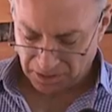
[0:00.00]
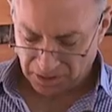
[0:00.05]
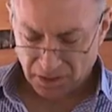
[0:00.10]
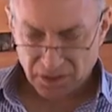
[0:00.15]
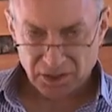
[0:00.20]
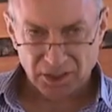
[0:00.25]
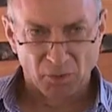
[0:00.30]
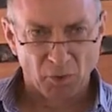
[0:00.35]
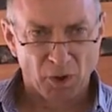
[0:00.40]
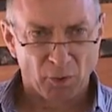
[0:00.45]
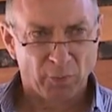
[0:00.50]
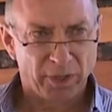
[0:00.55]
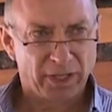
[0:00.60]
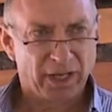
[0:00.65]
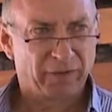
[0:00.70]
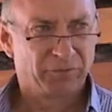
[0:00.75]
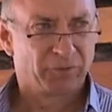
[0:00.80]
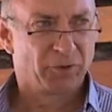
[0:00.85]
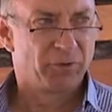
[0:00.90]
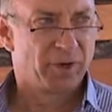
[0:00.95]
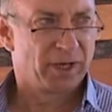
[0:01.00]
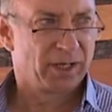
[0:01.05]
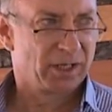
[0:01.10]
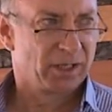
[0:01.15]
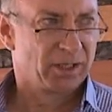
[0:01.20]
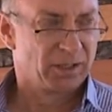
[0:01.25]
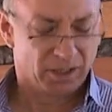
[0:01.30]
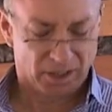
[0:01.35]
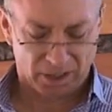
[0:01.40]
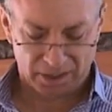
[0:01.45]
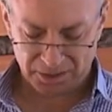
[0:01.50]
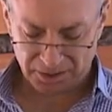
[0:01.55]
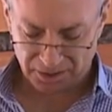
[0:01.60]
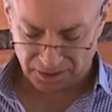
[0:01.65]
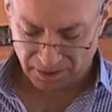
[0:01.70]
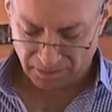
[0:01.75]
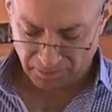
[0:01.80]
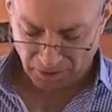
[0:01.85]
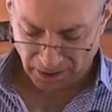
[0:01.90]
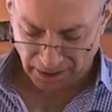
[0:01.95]
So what we have to recognise
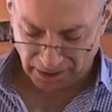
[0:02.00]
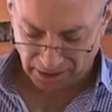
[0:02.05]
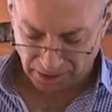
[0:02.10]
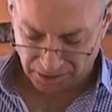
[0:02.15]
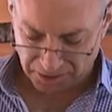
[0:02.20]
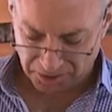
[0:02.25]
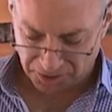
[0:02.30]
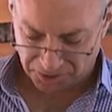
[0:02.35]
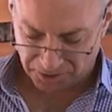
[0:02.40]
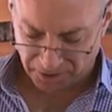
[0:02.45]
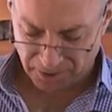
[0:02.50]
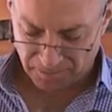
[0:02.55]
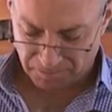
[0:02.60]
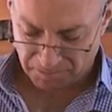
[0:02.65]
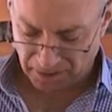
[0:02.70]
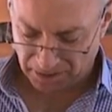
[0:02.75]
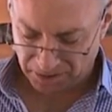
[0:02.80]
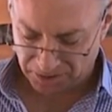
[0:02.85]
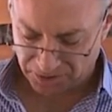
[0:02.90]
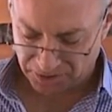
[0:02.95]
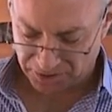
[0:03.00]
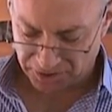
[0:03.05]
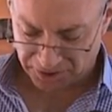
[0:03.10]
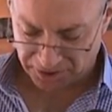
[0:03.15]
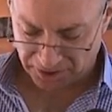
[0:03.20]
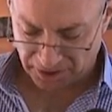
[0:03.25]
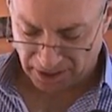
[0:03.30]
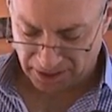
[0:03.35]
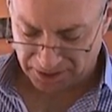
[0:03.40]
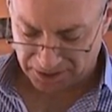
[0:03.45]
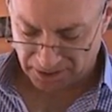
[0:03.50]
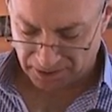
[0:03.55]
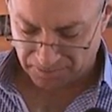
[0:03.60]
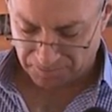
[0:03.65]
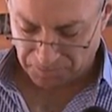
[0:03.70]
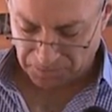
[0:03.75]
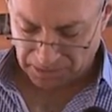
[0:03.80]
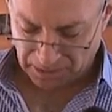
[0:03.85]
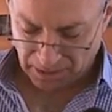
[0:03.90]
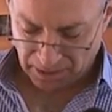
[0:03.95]
in the mining industry and as a society
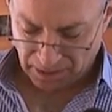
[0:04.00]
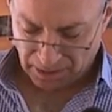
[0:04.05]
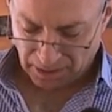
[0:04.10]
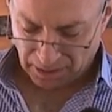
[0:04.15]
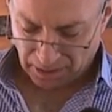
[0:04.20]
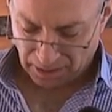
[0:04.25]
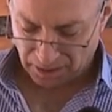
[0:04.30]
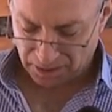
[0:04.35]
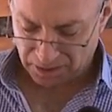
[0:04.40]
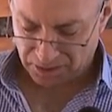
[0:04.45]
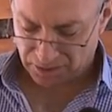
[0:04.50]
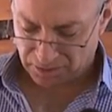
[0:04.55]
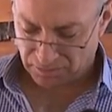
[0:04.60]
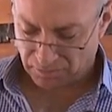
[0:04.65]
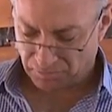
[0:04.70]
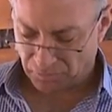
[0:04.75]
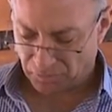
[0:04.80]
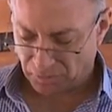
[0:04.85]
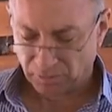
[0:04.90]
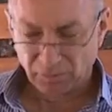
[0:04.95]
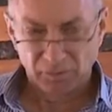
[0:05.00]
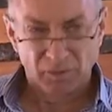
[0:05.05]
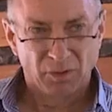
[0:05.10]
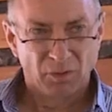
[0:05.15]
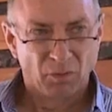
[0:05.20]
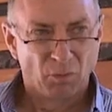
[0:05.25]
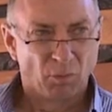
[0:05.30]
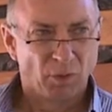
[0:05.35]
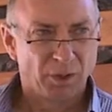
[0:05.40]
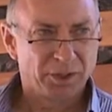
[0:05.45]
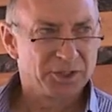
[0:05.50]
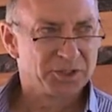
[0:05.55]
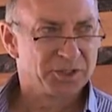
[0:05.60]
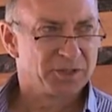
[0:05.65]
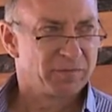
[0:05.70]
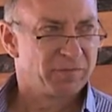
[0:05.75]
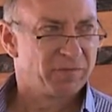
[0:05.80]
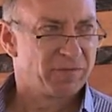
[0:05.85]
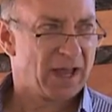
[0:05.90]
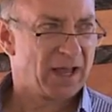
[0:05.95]
is what is the
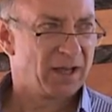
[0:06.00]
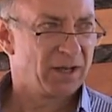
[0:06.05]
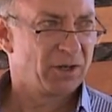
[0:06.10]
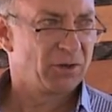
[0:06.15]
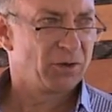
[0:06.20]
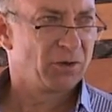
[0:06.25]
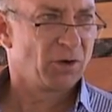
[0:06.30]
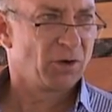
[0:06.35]
value